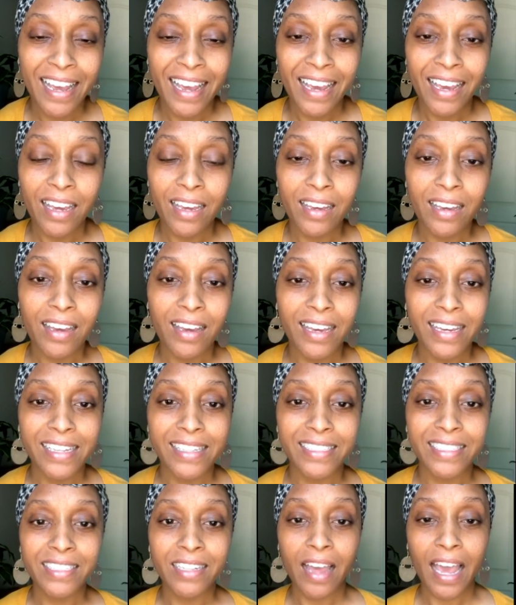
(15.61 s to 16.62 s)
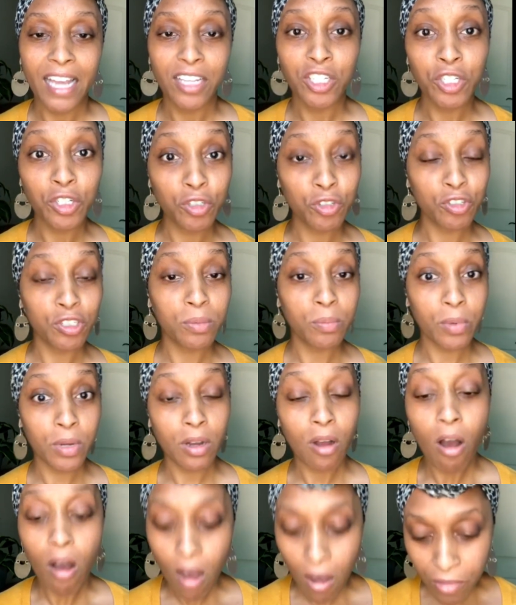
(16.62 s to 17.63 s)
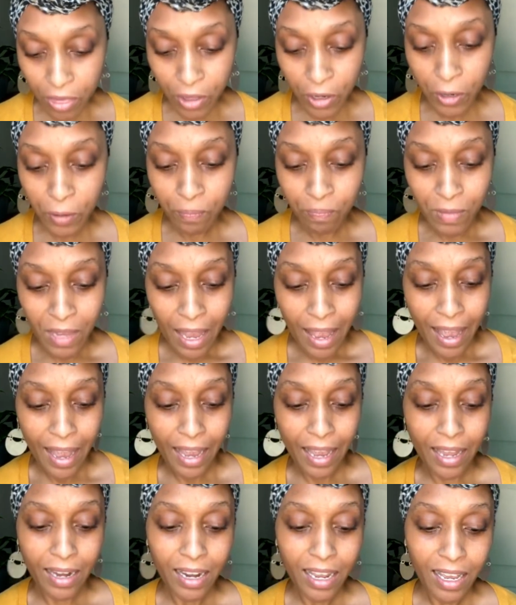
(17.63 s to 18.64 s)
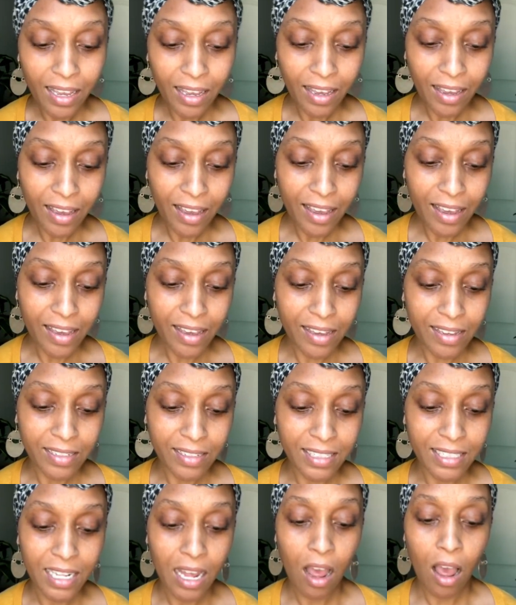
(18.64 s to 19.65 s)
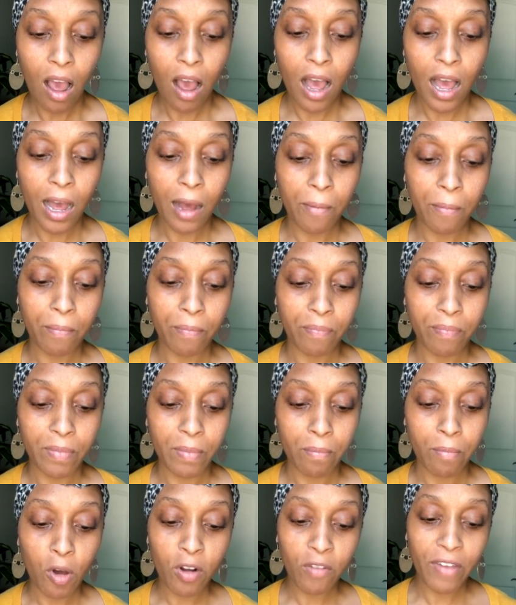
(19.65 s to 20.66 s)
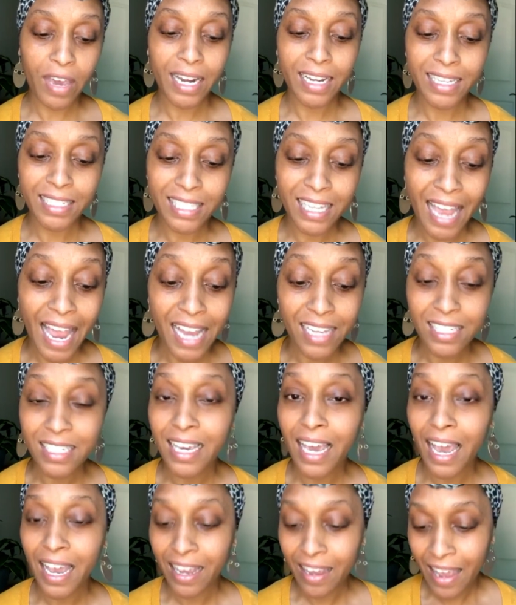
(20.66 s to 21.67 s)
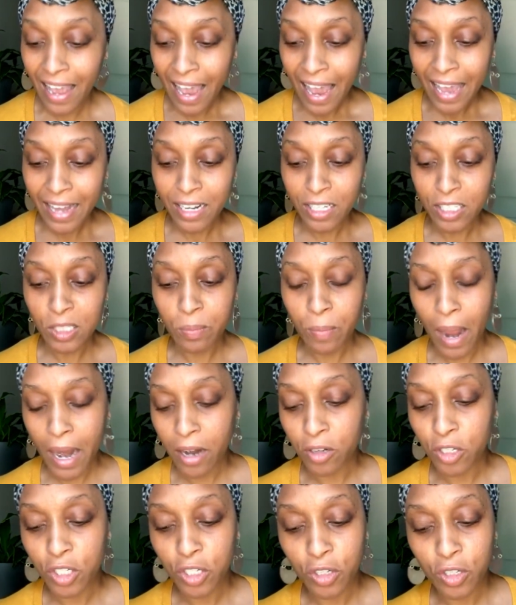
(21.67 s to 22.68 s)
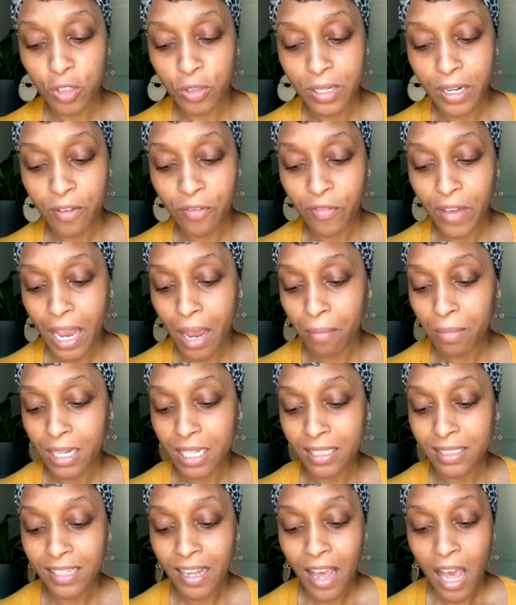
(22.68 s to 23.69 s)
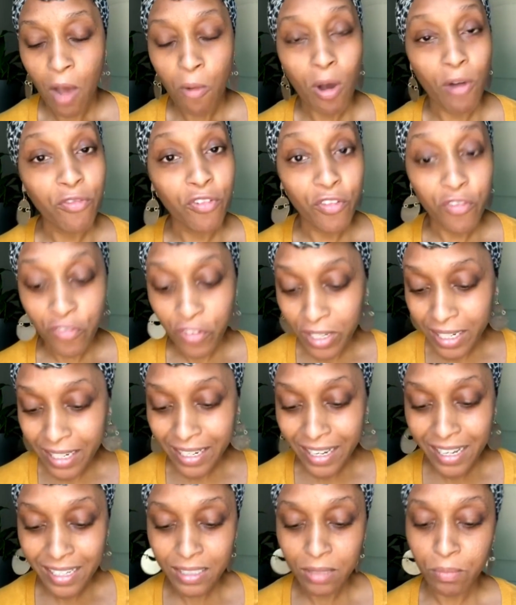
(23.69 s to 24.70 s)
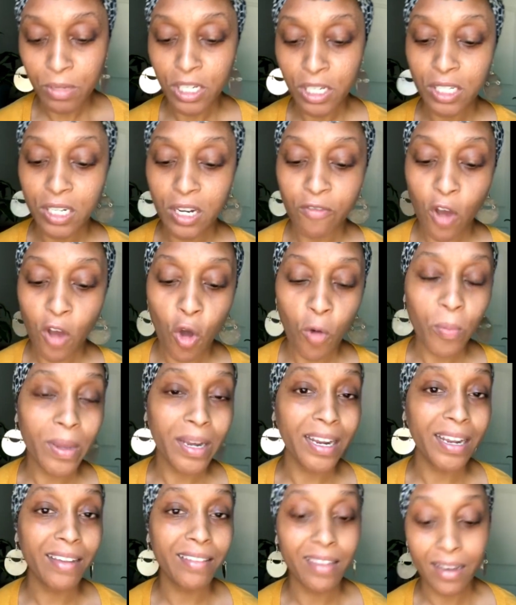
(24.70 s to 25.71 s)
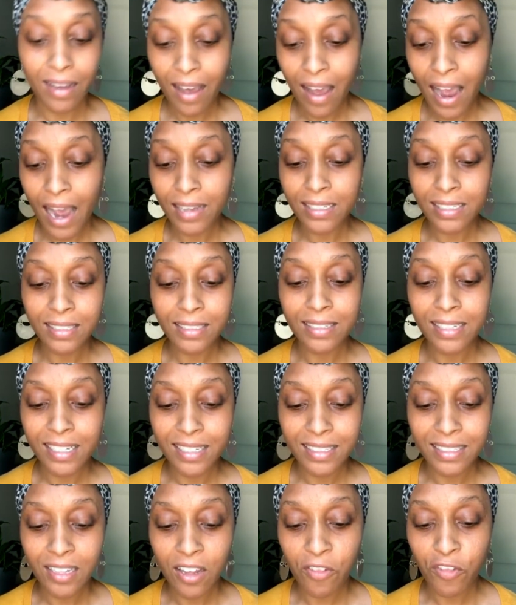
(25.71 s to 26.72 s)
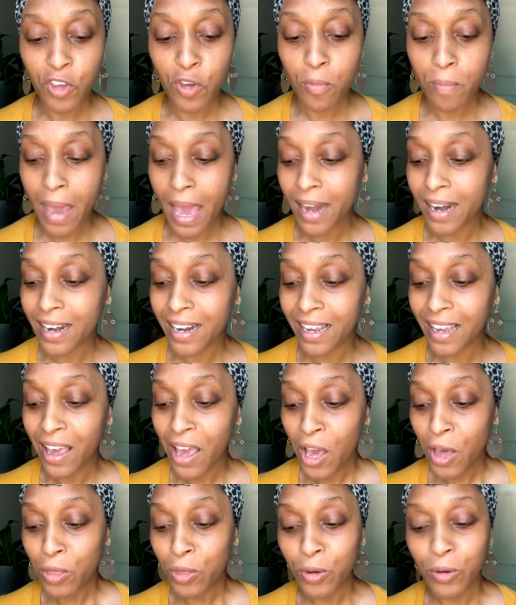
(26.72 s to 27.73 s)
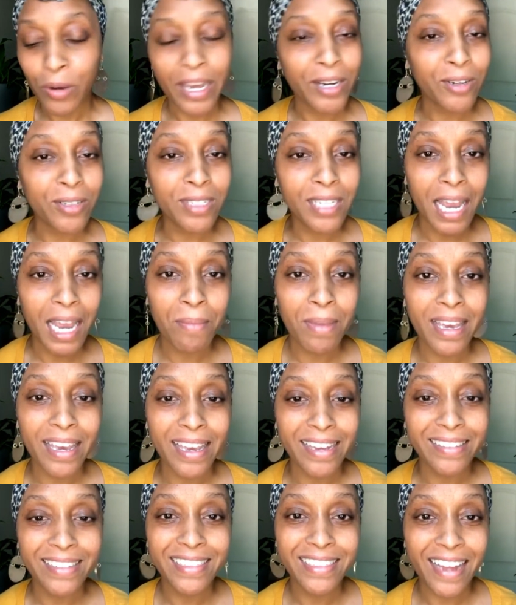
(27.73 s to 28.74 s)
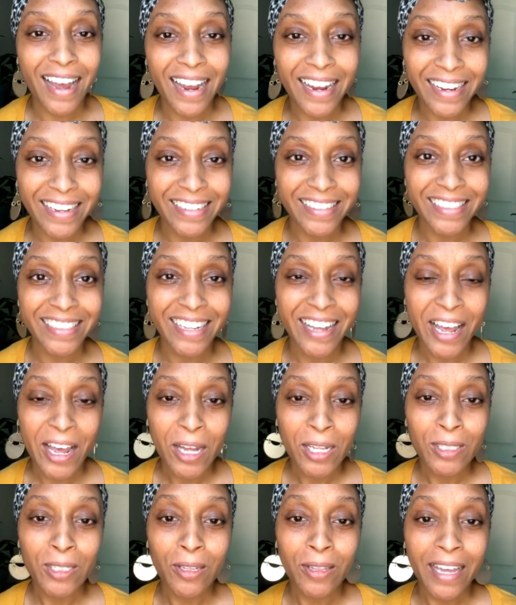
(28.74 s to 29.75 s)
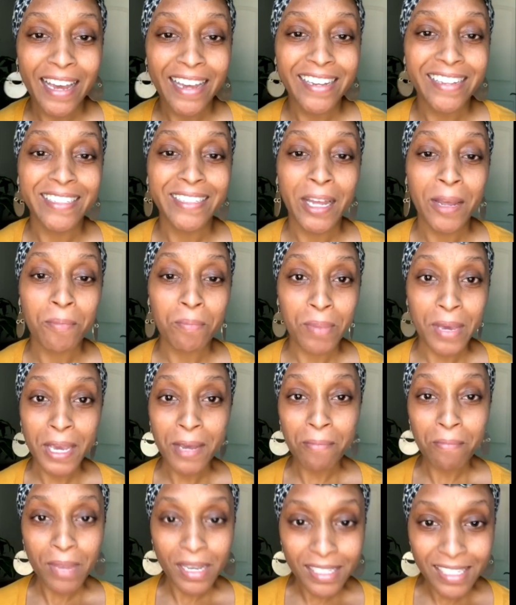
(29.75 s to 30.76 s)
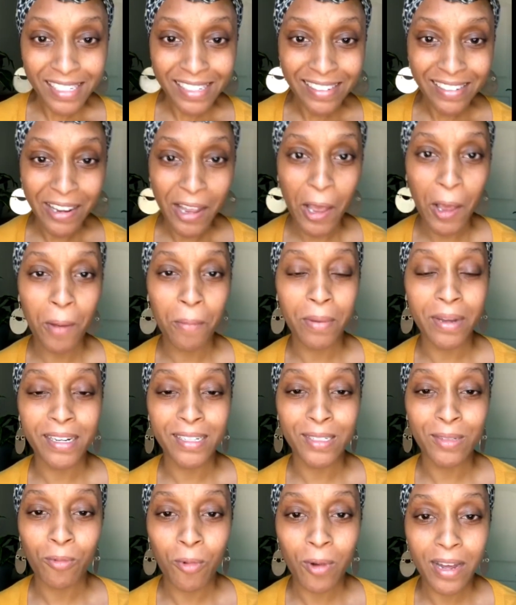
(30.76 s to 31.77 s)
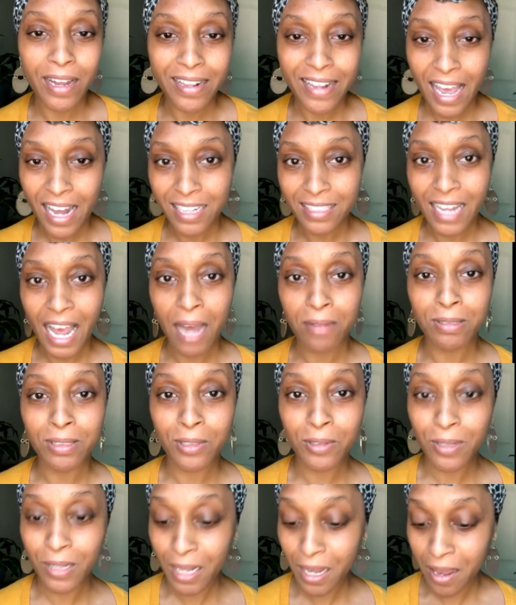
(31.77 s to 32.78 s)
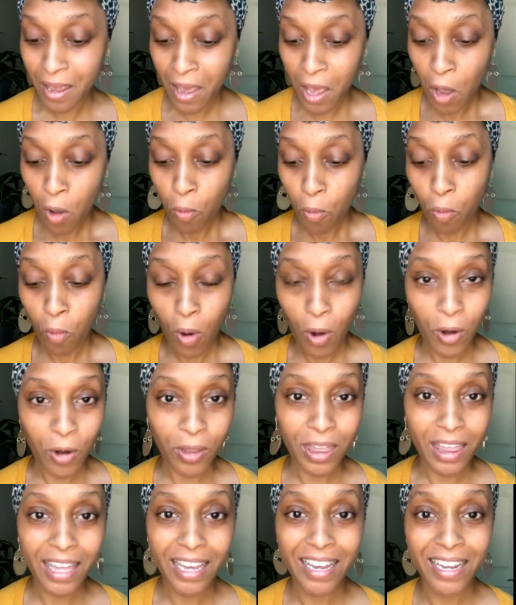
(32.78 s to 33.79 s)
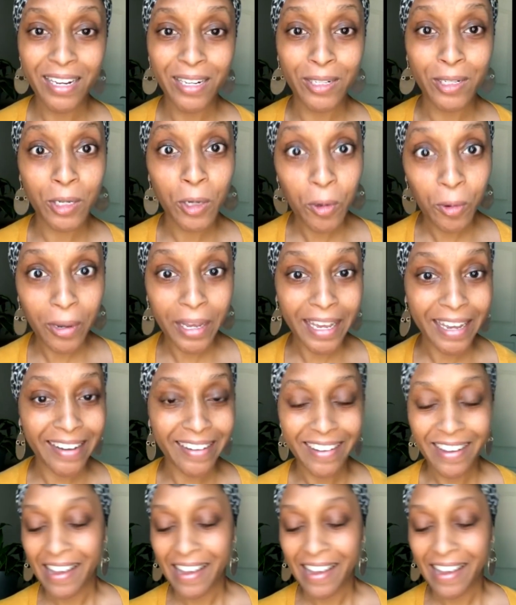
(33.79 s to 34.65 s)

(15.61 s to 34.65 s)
He is a children's book author, and he is motivated to educate and inspire children and families while fulfilling his mission of opening the consciousness of humanity through entertainment and science. So that is a big mission, but it's one that is absolutely worth doing.